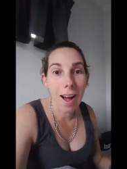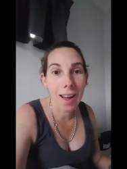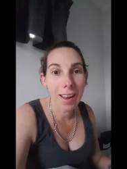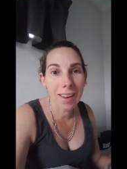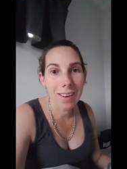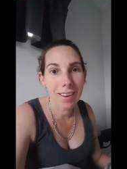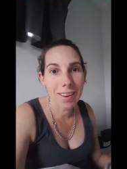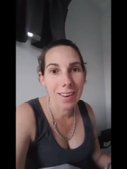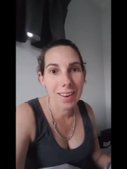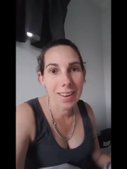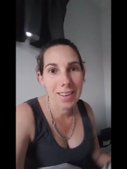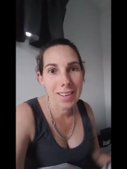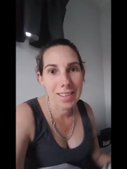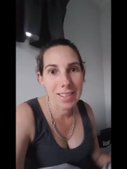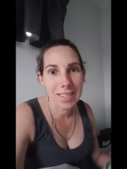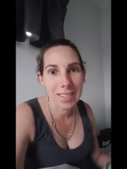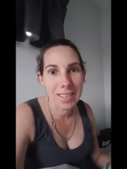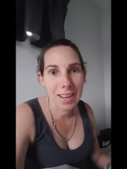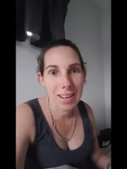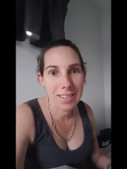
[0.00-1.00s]
Hi
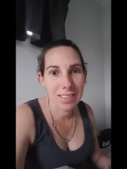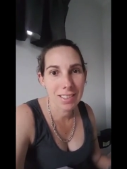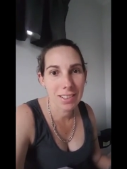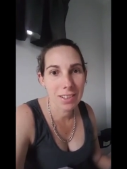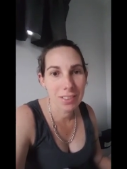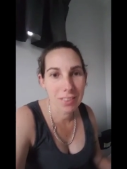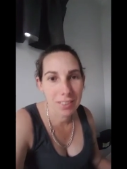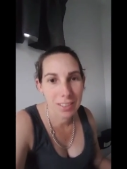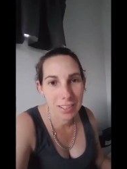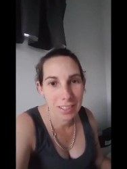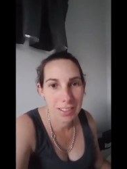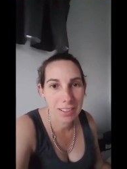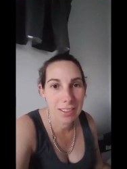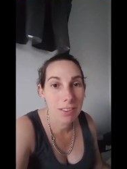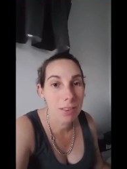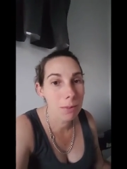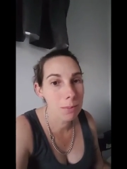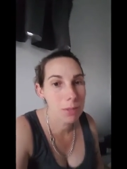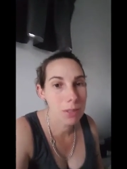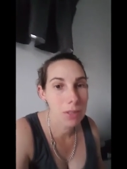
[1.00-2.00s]
guys, how's it
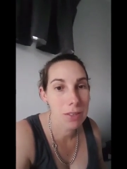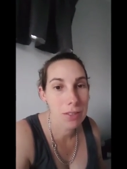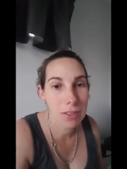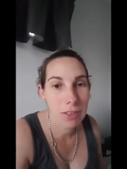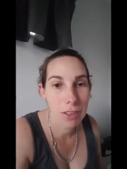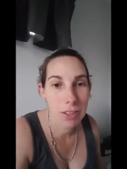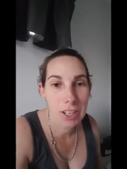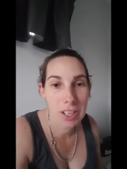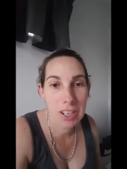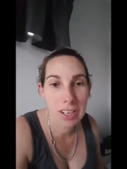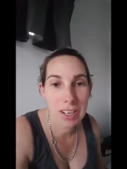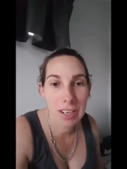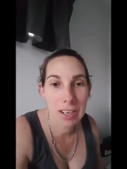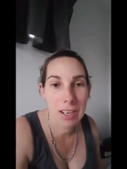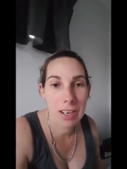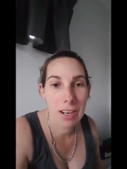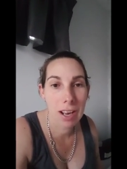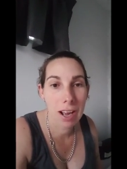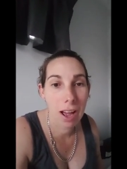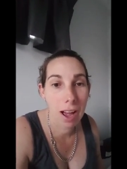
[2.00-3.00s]
going? I'm so
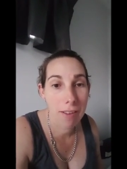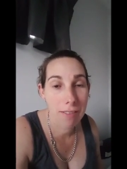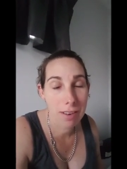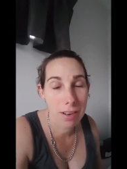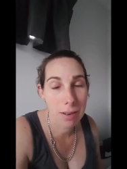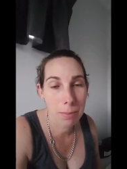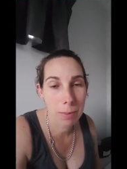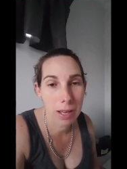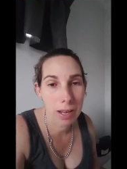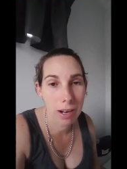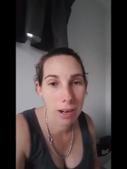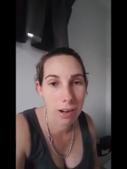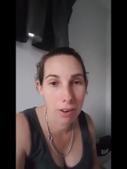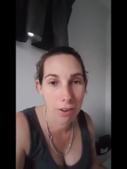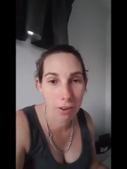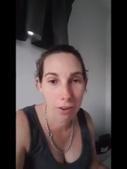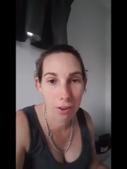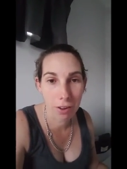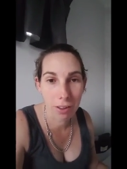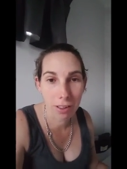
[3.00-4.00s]
sorry I haven't updated
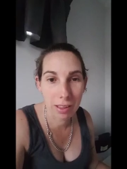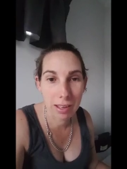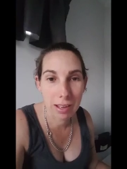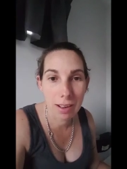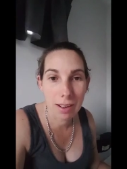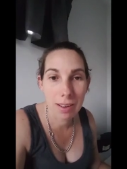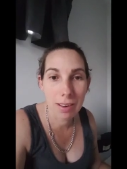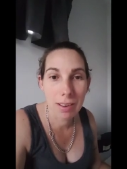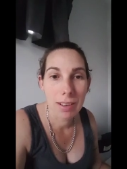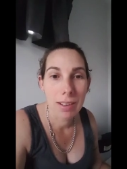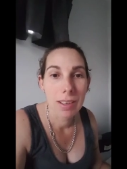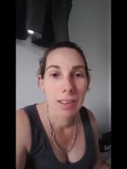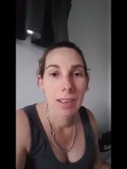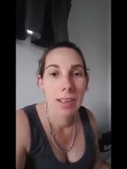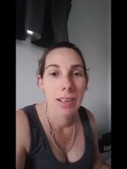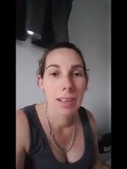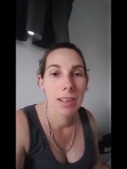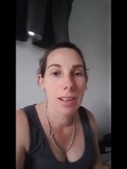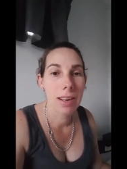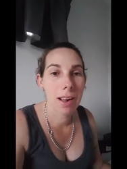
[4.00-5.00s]
earlier.
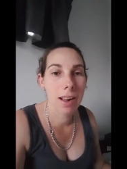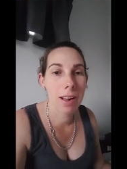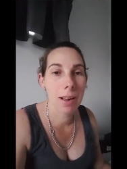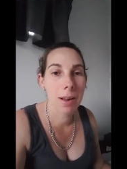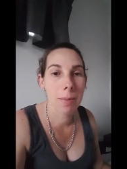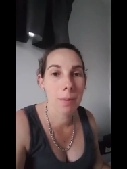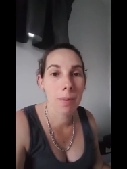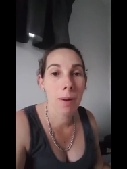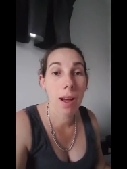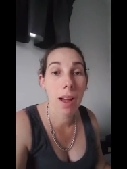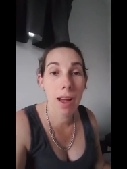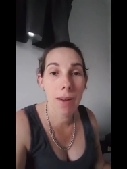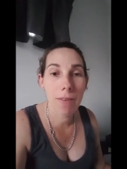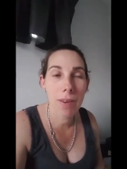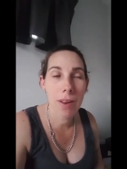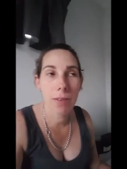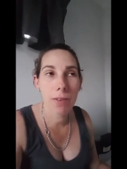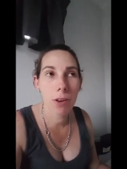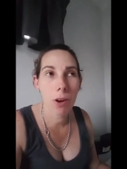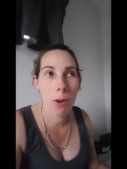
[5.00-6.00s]
I have
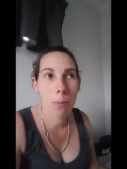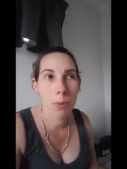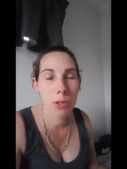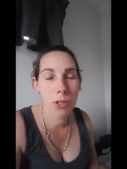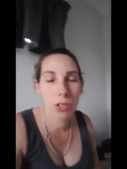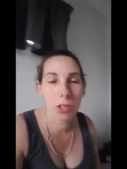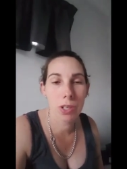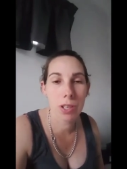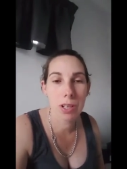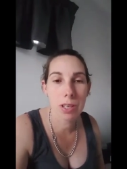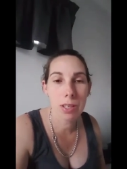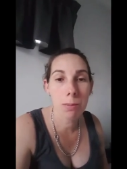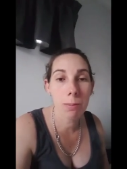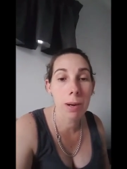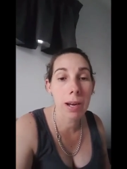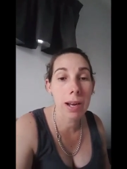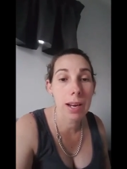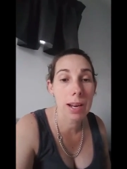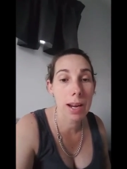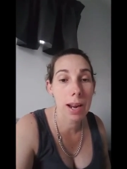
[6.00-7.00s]
had a few opportunities,
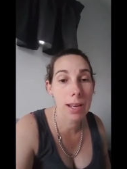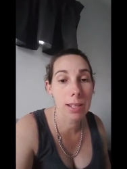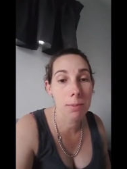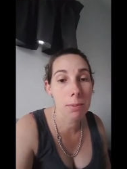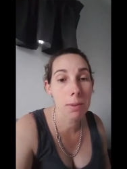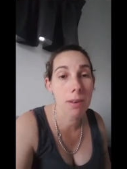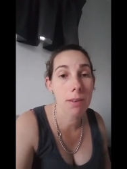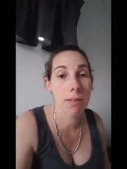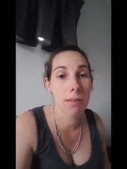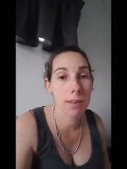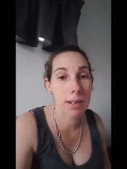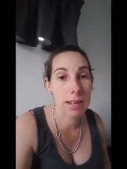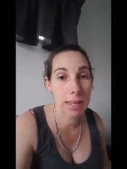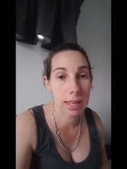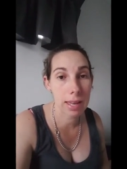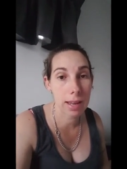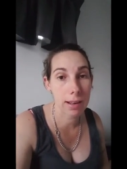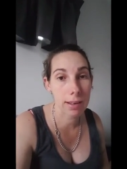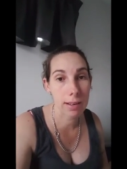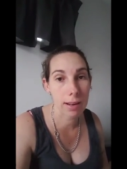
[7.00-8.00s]
but it has been
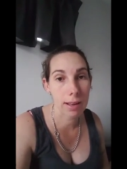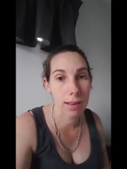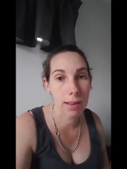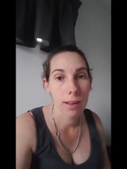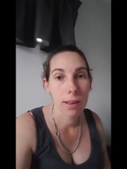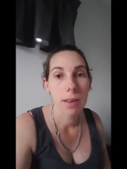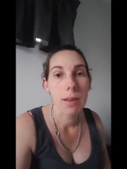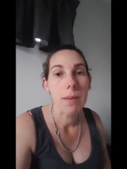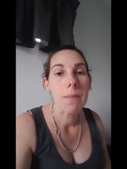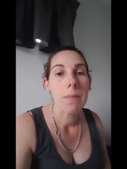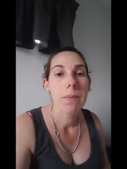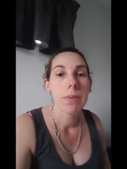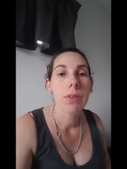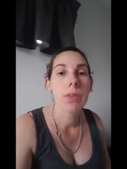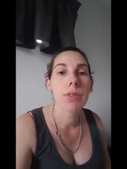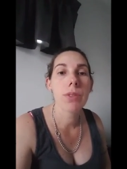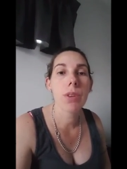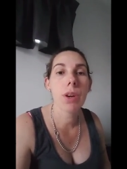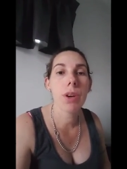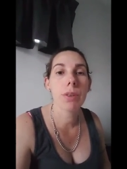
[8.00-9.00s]
really hectic.
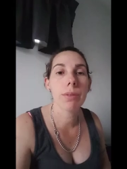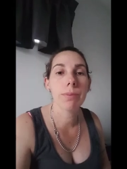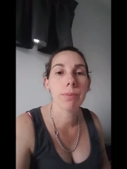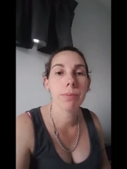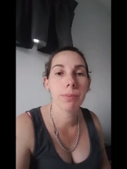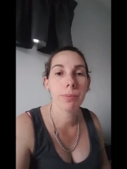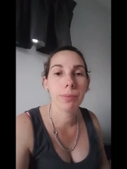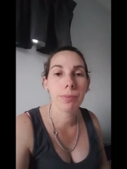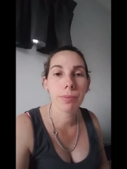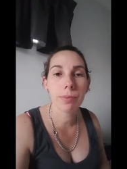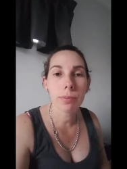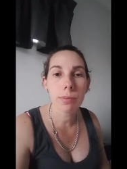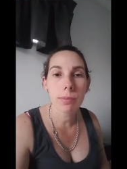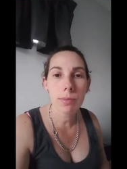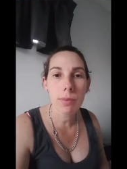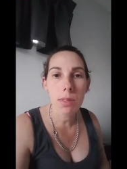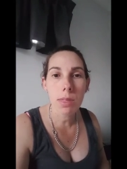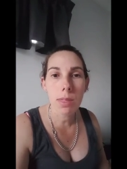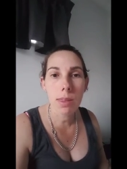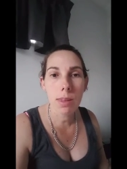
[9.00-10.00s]
So,
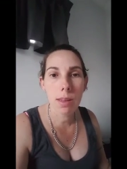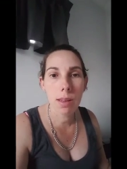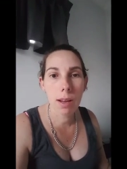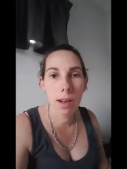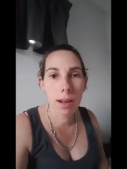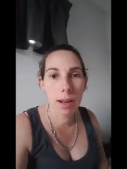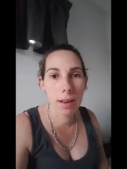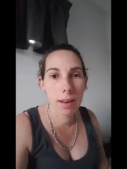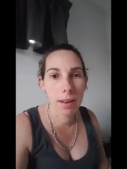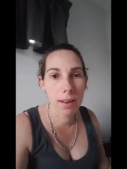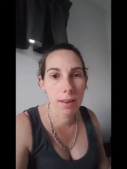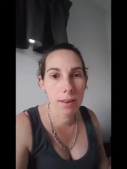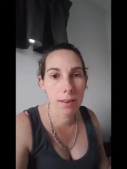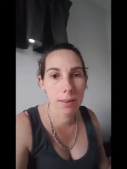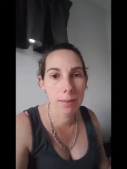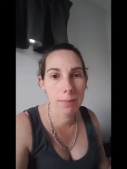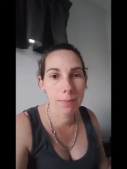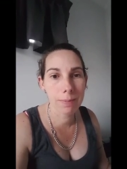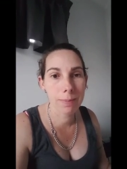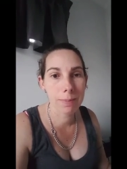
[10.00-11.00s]

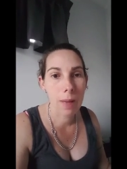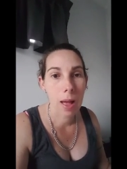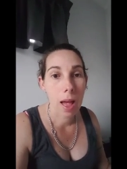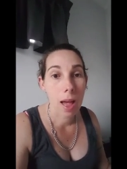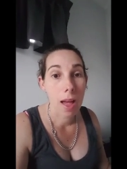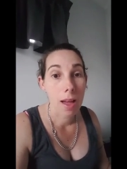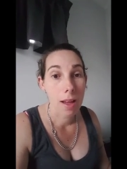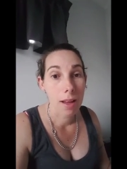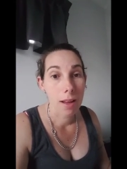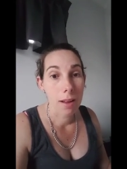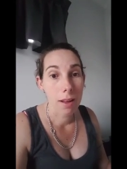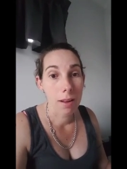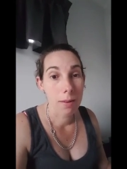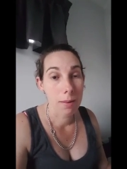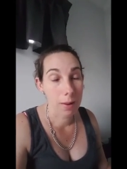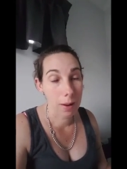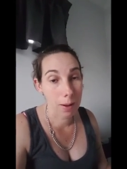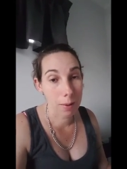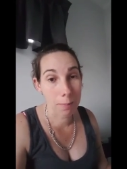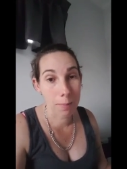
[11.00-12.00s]
um,
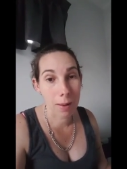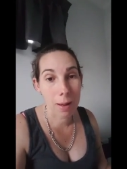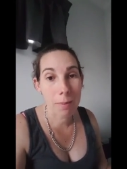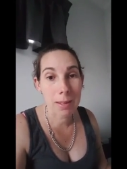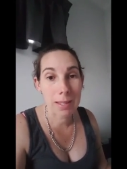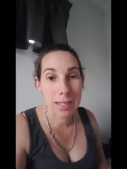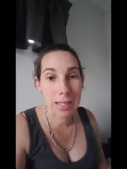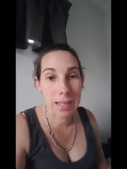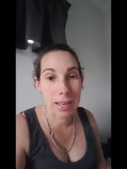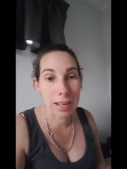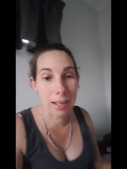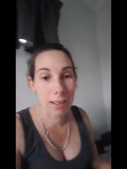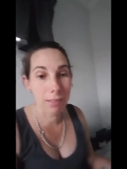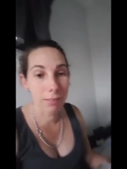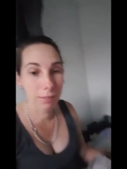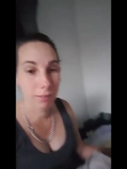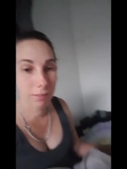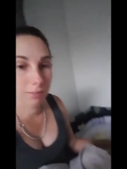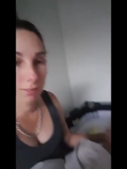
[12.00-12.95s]
baby's here.